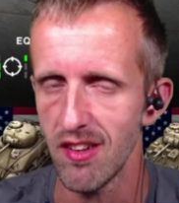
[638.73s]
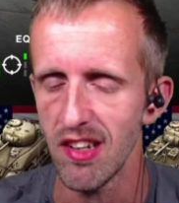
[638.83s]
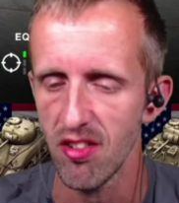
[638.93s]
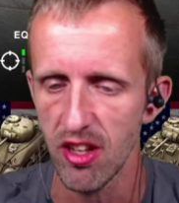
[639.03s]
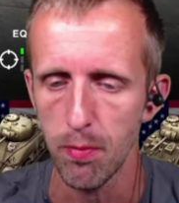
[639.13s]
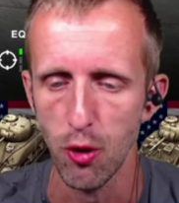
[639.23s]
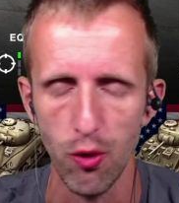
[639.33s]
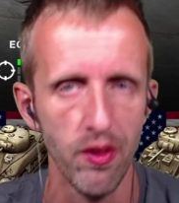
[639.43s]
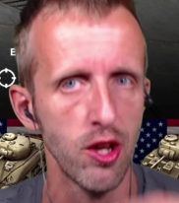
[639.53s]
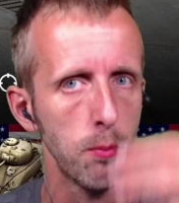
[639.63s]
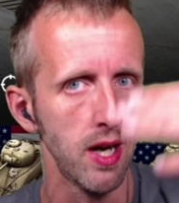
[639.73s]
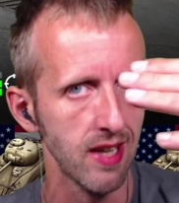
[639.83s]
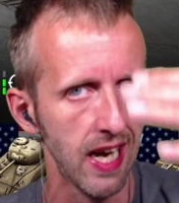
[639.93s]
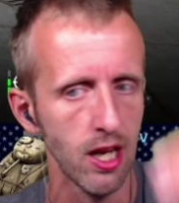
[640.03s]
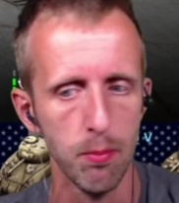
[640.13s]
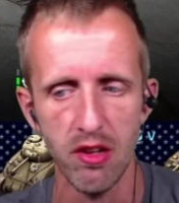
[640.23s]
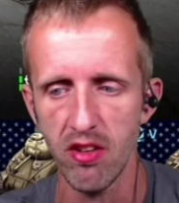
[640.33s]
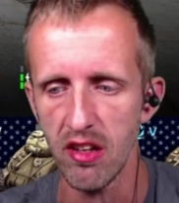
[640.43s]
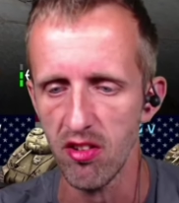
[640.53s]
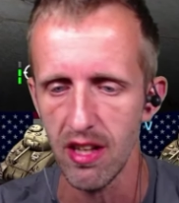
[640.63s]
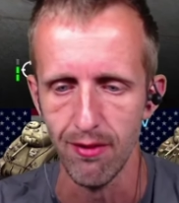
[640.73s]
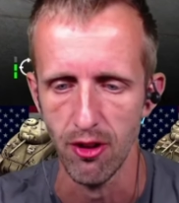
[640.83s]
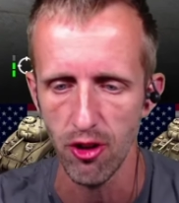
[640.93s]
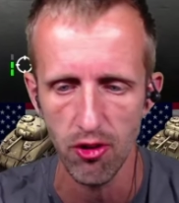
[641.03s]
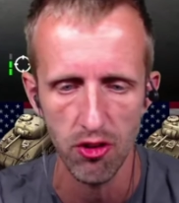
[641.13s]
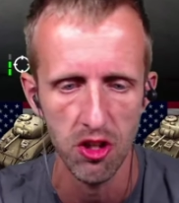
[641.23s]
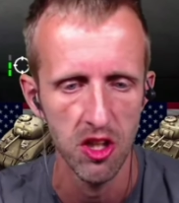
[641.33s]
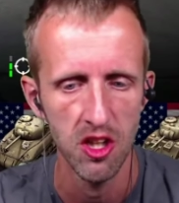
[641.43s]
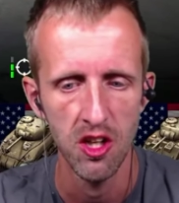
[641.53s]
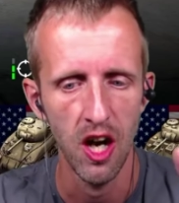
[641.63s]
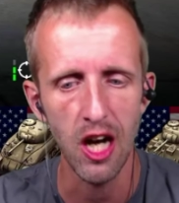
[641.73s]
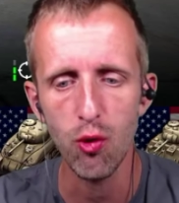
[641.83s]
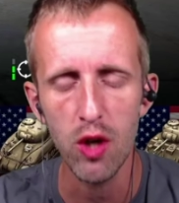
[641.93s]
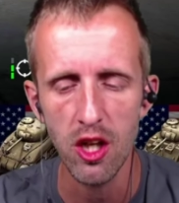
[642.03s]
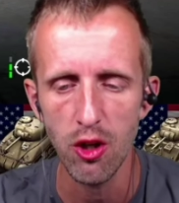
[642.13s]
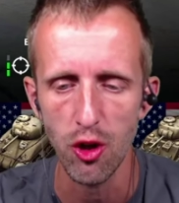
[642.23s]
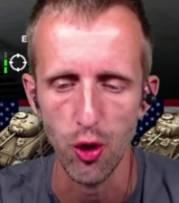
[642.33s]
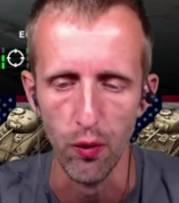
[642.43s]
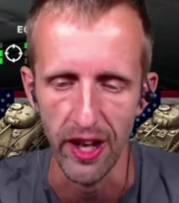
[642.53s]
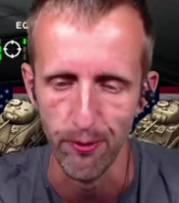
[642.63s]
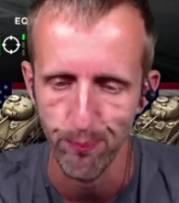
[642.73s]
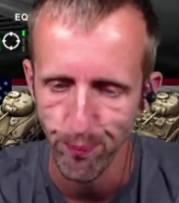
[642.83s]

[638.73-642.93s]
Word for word: a tier 6 platoon then you might end up in tier 7 just I'd rather not do that